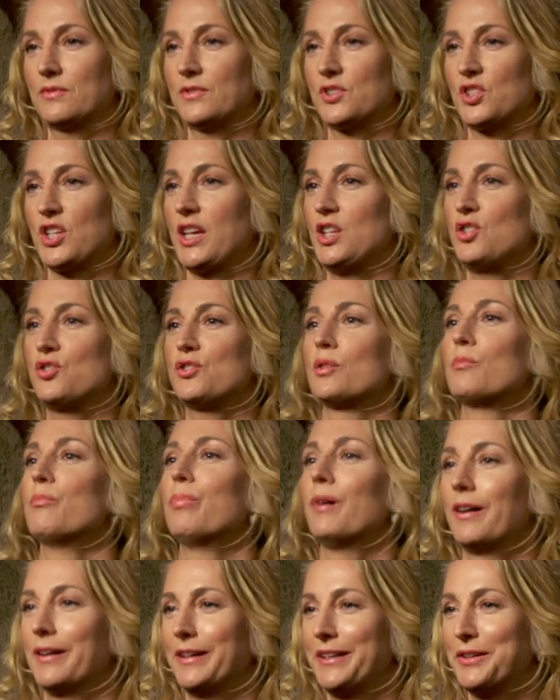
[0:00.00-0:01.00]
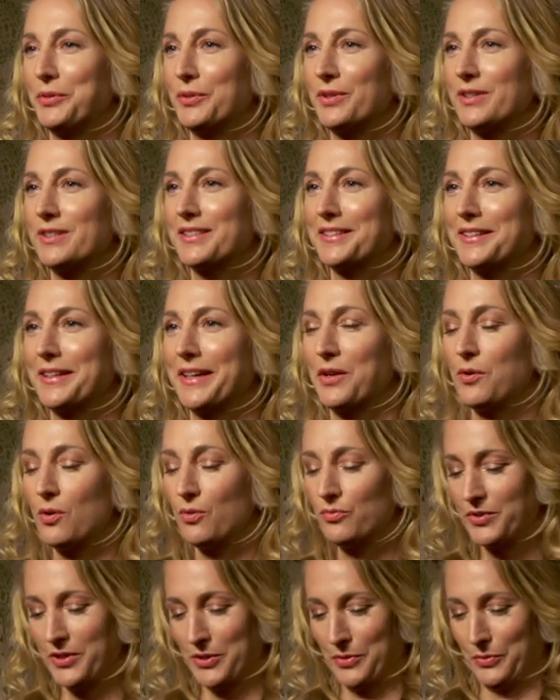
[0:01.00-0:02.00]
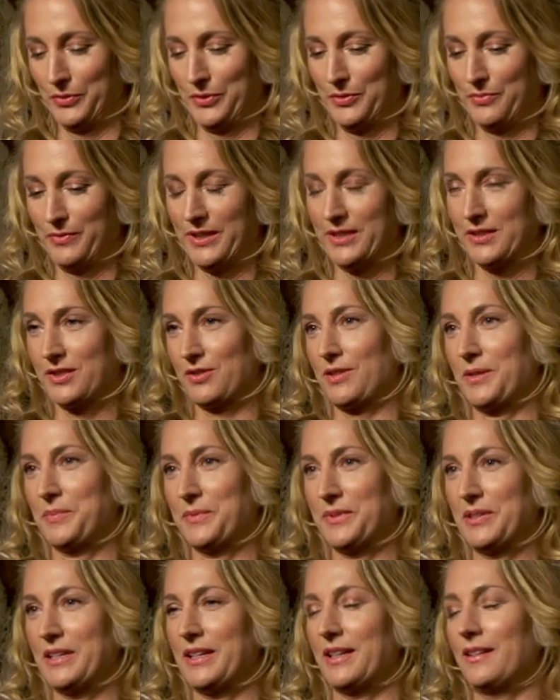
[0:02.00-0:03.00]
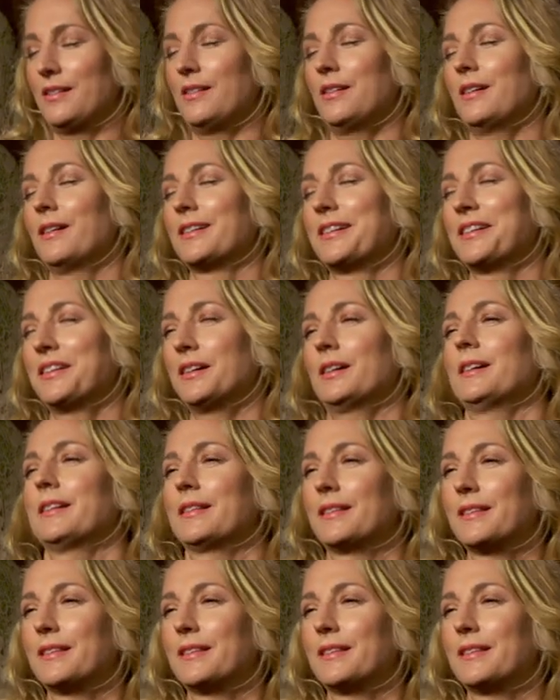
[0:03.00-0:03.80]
change your body, or is it like, oh no, you read the script and you're like, oh god.